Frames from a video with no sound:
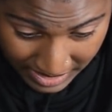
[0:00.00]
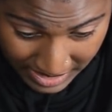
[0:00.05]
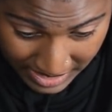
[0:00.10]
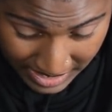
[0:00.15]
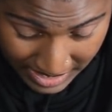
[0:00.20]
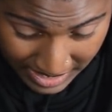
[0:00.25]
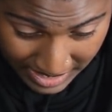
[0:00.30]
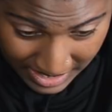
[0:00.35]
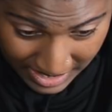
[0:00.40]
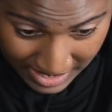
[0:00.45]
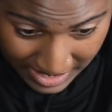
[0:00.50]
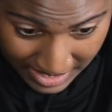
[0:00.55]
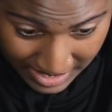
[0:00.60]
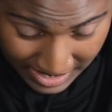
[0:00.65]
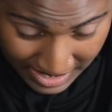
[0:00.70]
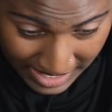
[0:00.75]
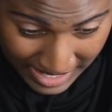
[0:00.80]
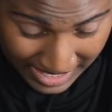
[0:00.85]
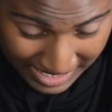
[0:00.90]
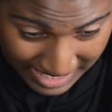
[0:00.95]

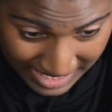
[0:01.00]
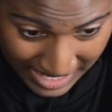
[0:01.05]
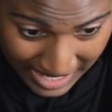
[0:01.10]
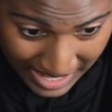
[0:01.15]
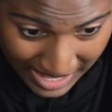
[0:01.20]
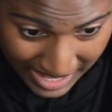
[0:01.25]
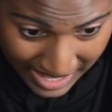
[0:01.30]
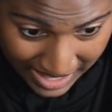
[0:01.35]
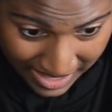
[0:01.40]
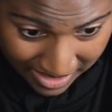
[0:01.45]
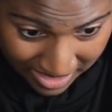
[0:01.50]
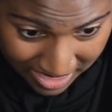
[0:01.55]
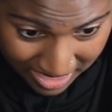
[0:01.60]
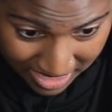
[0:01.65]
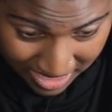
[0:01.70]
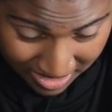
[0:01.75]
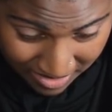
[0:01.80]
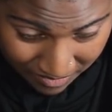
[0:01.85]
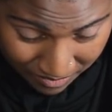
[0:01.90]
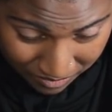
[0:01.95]
And I tie
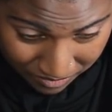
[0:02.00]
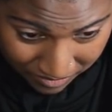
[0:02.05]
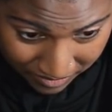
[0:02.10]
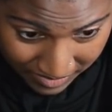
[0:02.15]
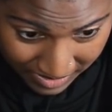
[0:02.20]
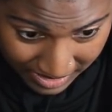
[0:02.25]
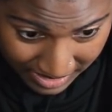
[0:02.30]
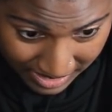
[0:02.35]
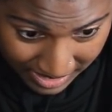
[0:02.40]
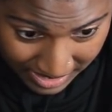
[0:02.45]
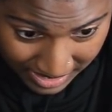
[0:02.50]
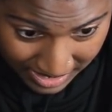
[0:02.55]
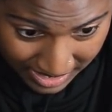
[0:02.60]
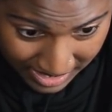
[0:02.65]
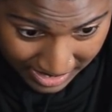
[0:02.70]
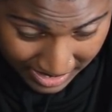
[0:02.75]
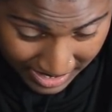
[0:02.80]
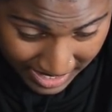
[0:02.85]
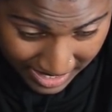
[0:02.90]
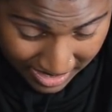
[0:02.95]

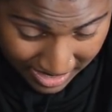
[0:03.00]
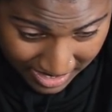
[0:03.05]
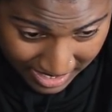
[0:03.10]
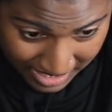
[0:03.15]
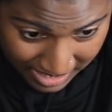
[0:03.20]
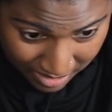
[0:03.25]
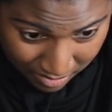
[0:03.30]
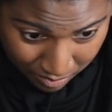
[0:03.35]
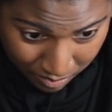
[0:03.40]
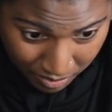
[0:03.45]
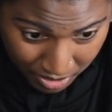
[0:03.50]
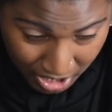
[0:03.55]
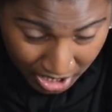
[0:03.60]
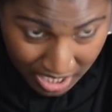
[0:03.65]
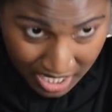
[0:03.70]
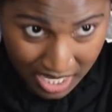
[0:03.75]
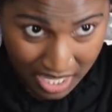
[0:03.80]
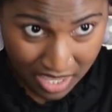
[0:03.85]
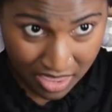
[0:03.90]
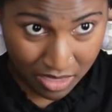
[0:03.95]
it like this
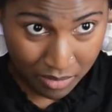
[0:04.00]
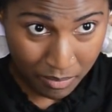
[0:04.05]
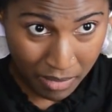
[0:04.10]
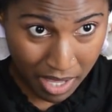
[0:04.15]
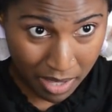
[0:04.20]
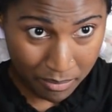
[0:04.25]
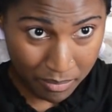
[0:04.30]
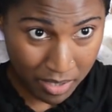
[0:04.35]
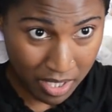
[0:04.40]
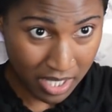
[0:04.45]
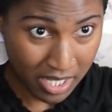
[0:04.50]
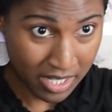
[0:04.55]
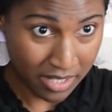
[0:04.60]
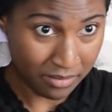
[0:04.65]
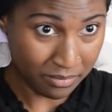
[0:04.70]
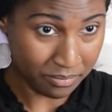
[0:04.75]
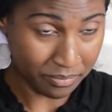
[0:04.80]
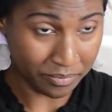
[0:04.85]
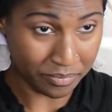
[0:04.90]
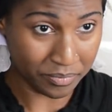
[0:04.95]
beneath my
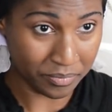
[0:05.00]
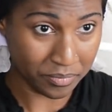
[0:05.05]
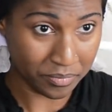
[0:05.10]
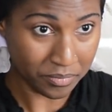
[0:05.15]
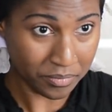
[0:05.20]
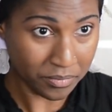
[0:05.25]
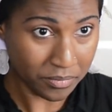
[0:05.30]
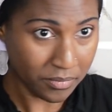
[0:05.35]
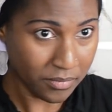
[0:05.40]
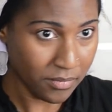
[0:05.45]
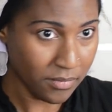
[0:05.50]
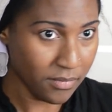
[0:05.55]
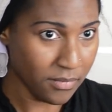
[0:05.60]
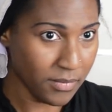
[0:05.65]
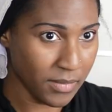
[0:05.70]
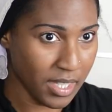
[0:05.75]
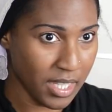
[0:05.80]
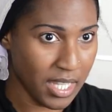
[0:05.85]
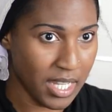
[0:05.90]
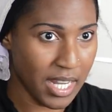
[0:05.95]
bun,
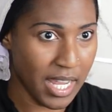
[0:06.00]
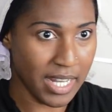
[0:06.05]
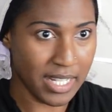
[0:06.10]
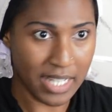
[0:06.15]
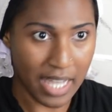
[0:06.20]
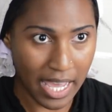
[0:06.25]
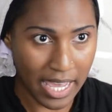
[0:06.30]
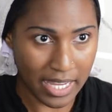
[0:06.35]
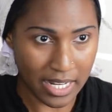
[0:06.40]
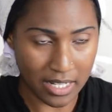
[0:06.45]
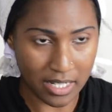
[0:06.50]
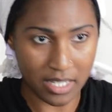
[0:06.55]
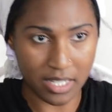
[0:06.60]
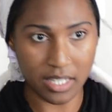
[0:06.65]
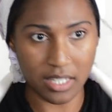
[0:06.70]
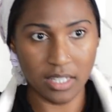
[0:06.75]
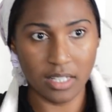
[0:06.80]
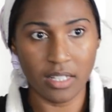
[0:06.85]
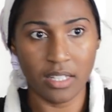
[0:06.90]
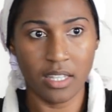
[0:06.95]
and I tighten
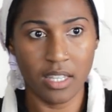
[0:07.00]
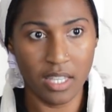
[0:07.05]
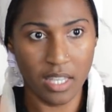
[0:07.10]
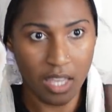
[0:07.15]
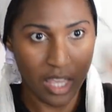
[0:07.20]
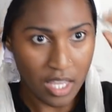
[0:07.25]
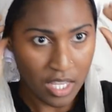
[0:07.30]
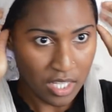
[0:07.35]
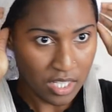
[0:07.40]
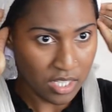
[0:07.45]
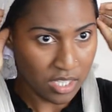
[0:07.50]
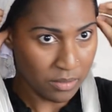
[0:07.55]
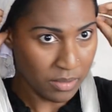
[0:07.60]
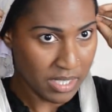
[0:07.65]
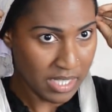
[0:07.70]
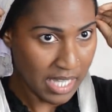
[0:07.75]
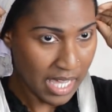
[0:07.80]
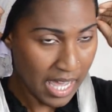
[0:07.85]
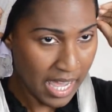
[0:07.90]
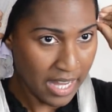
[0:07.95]
it. So
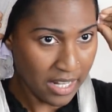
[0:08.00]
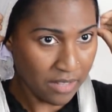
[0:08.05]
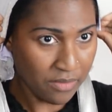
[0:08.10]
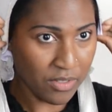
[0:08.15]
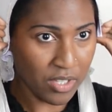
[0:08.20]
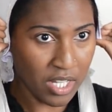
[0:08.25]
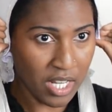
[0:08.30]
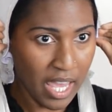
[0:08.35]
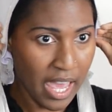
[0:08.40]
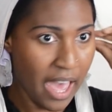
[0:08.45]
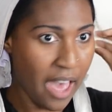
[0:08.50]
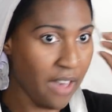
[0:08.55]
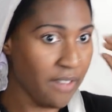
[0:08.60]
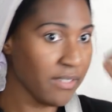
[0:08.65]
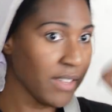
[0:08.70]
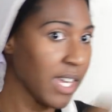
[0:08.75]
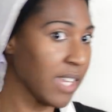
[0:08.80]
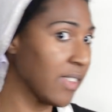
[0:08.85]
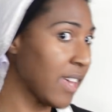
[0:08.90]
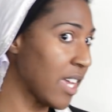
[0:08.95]
it's kind of gonna
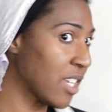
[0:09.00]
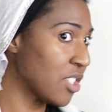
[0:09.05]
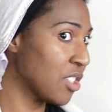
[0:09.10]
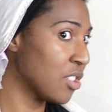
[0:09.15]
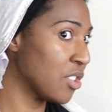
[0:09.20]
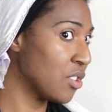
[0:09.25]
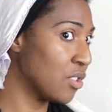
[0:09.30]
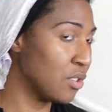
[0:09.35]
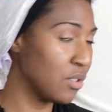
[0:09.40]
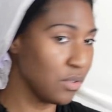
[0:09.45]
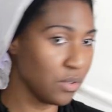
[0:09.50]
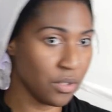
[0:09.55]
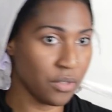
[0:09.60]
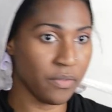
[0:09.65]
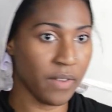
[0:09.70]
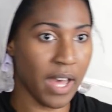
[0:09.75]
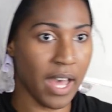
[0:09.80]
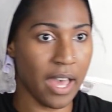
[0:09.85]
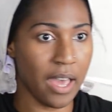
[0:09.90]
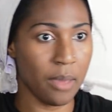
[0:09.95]
have like that snood
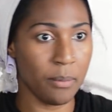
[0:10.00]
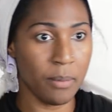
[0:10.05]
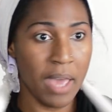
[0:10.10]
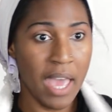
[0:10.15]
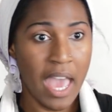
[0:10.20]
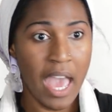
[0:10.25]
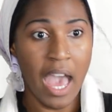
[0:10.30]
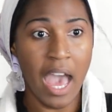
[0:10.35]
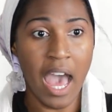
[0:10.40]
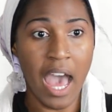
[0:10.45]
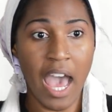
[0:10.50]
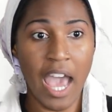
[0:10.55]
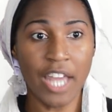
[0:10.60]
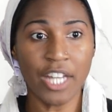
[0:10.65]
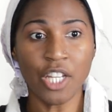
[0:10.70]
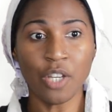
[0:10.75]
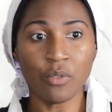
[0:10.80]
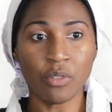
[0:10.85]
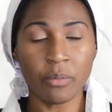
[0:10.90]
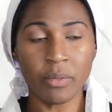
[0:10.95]
vibe. I
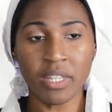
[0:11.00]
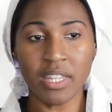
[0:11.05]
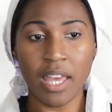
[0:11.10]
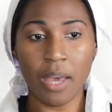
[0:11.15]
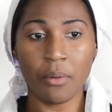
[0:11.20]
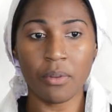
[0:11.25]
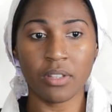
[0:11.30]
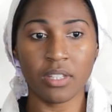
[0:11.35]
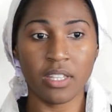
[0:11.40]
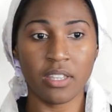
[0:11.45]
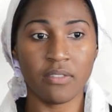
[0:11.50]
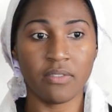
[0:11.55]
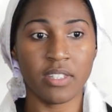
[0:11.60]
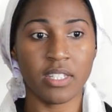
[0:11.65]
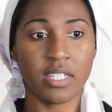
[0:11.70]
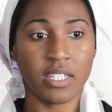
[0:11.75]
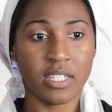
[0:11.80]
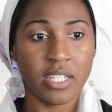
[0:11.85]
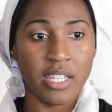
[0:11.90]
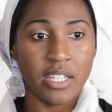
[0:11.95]
know women that will leave
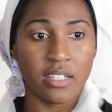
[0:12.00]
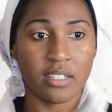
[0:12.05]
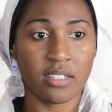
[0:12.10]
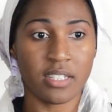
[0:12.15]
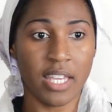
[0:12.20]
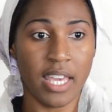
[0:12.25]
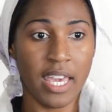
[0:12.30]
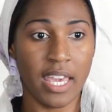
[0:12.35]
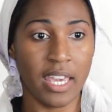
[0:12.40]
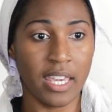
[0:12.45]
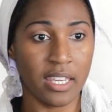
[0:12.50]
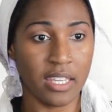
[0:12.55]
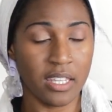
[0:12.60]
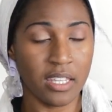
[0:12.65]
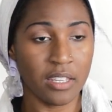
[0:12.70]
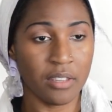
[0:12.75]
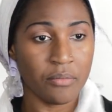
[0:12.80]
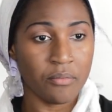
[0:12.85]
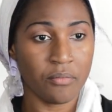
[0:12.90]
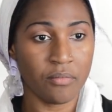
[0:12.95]
these tails
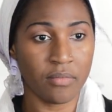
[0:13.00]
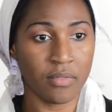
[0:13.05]
hanging.